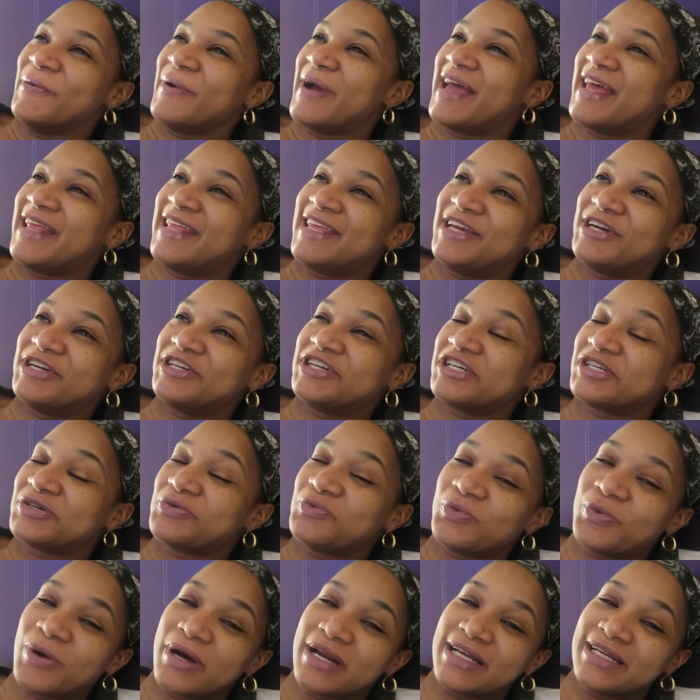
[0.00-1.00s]
And you're just
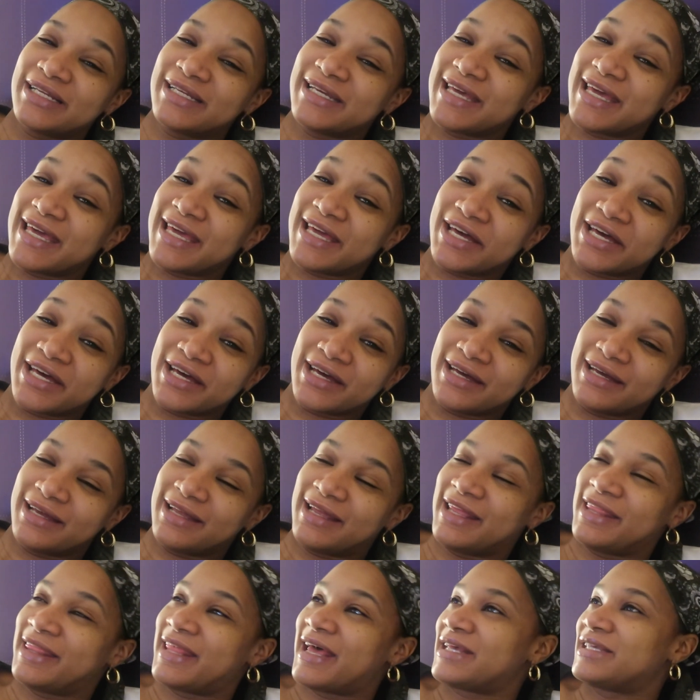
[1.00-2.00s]
wanting to eat
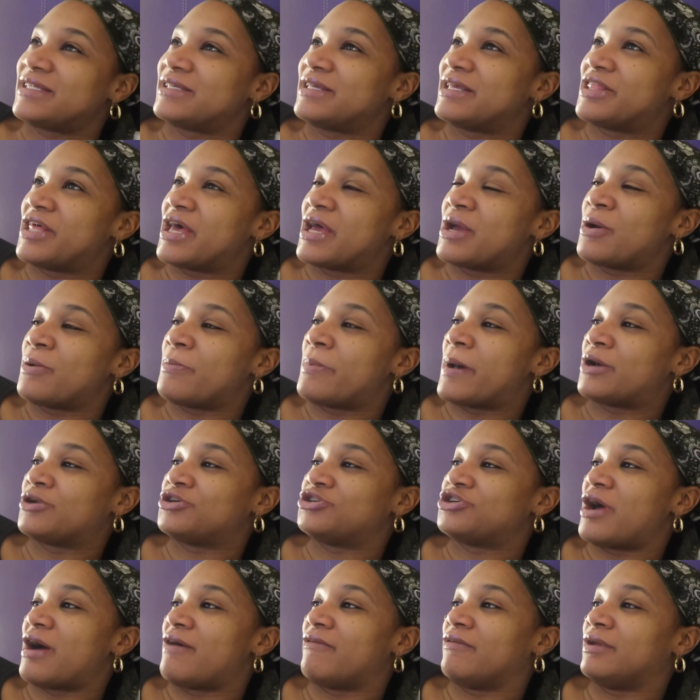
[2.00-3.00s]
good. And that's the thing about
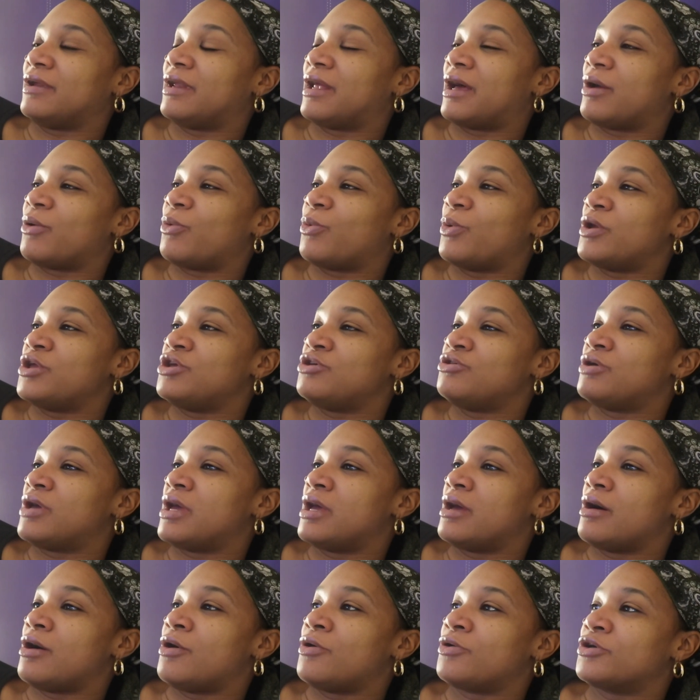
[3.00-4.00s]
traveling. Like, when you
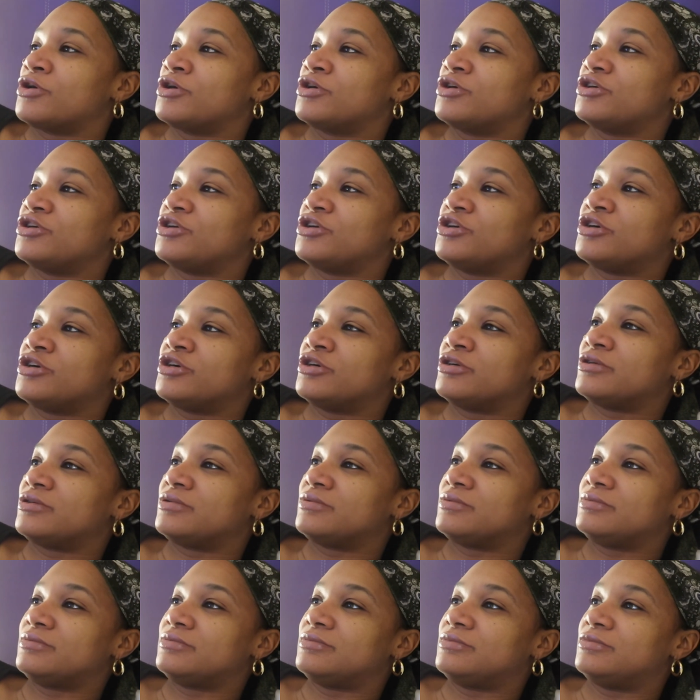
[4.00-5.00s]
get older, you're
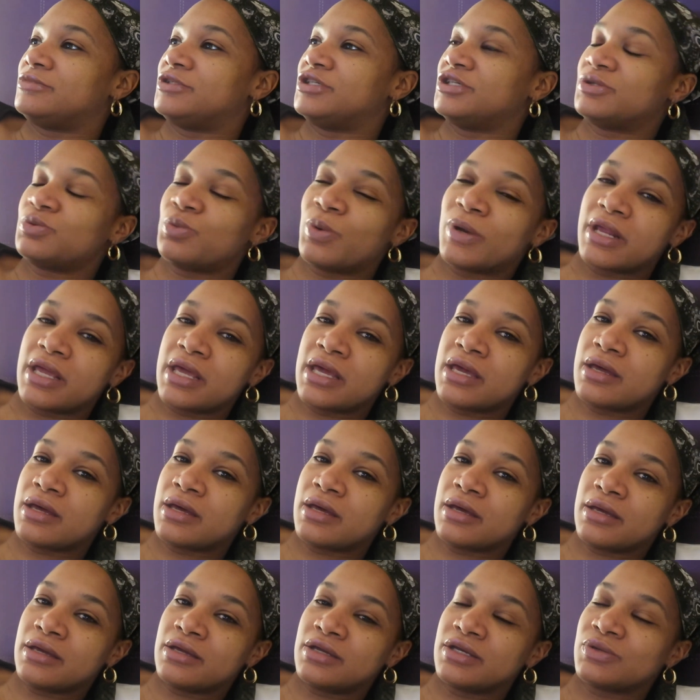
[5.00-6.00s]
just want to eat
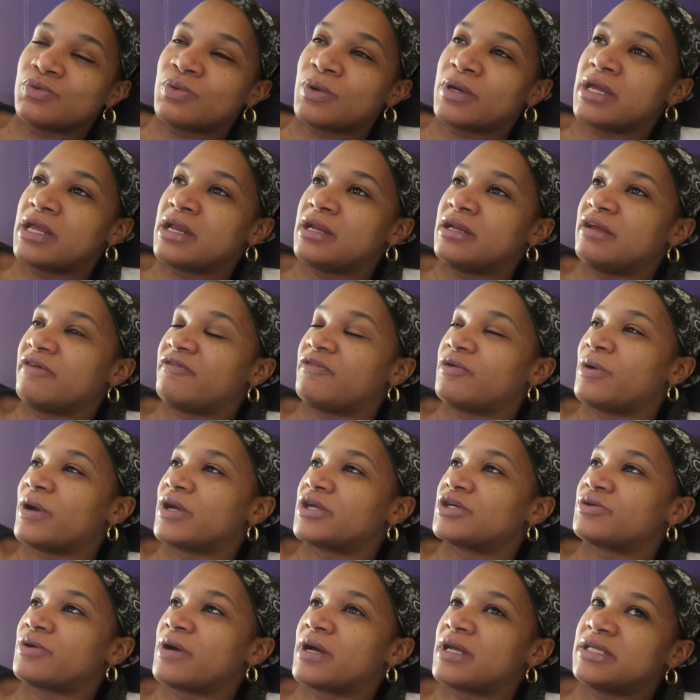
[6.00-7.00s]
good. You just want to get different
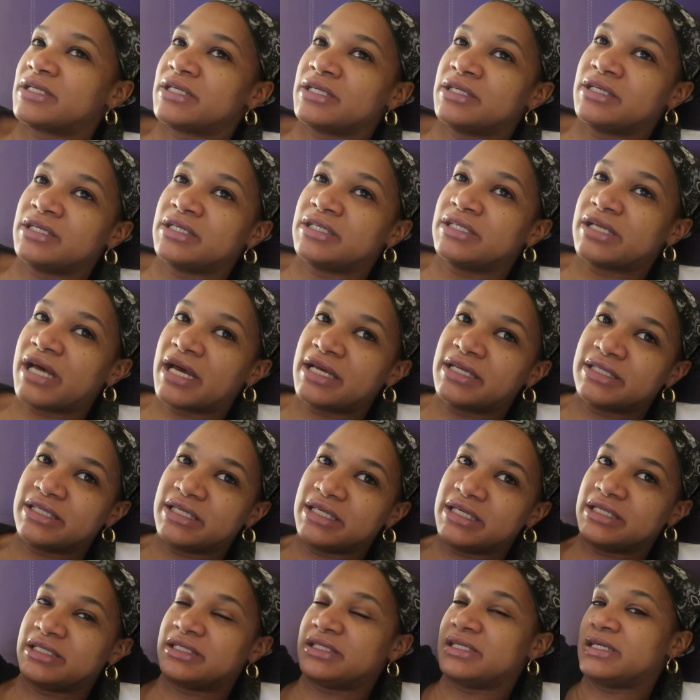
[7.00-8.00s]
restaurants and just
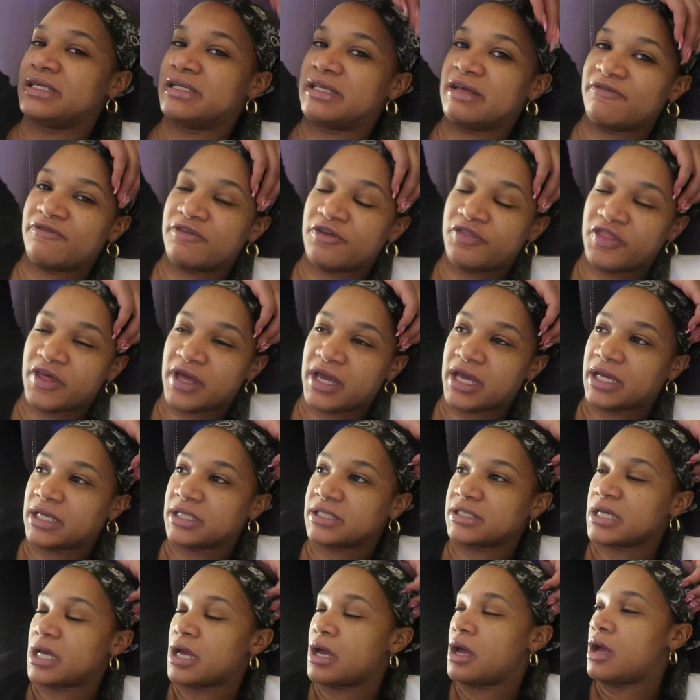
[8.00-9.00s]
sightsee, see different
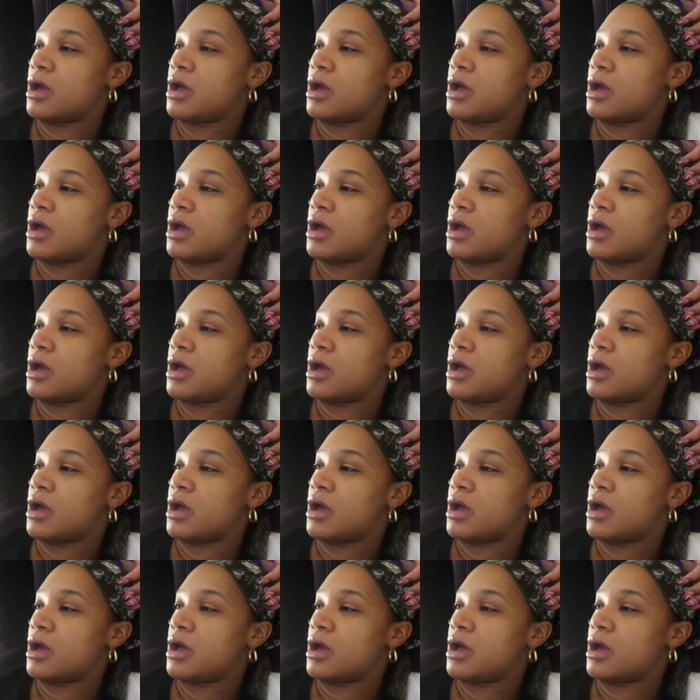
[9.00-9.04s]
things.